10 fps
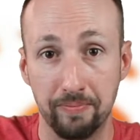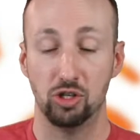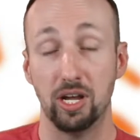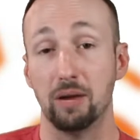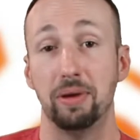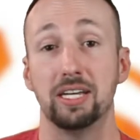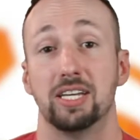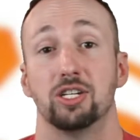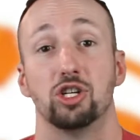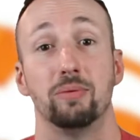So you gotta pay
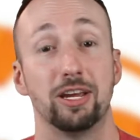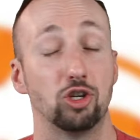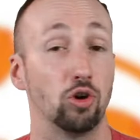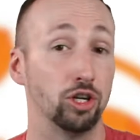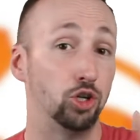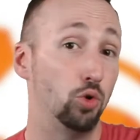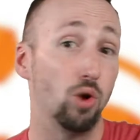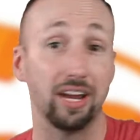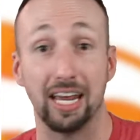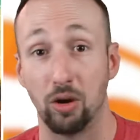attention to make sure you
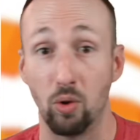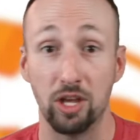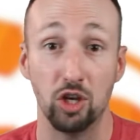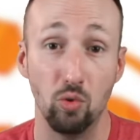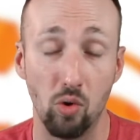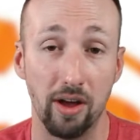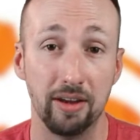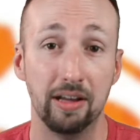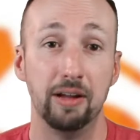are getting what you want,